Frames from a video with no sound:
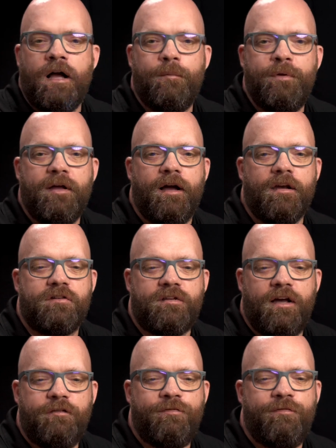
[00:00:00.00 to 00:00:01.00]
I'll be honest.
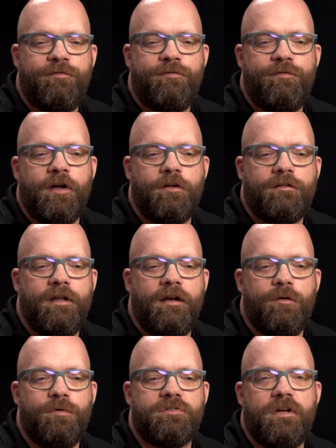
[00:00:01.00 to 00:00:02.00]
I felt that
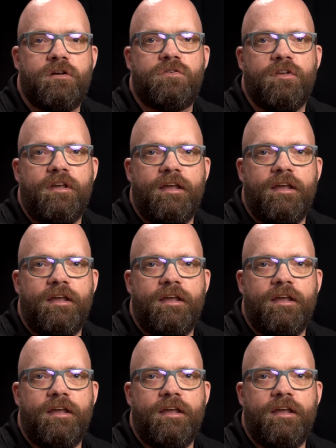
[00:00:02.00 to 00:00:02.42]
it was actually